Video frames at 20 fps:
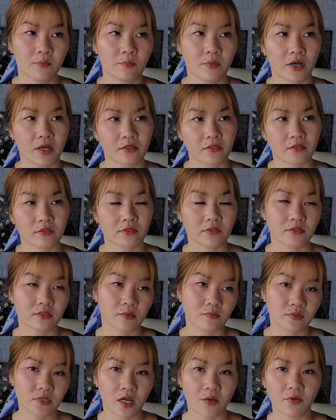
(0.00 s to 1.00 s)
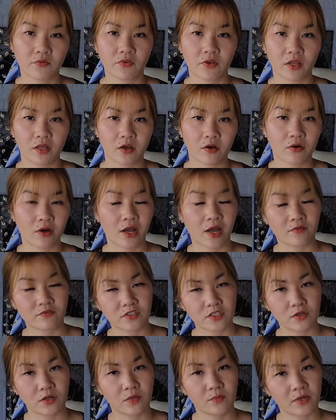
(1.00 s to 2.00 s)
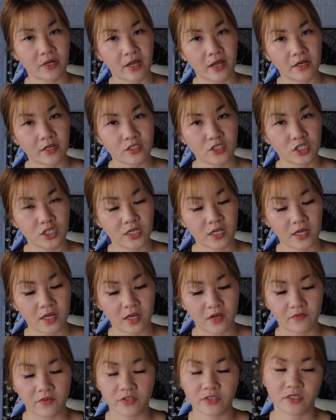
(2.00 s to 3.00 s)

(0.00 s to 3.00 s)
But sometimes I feel like, oh, I have still a little bit energy left.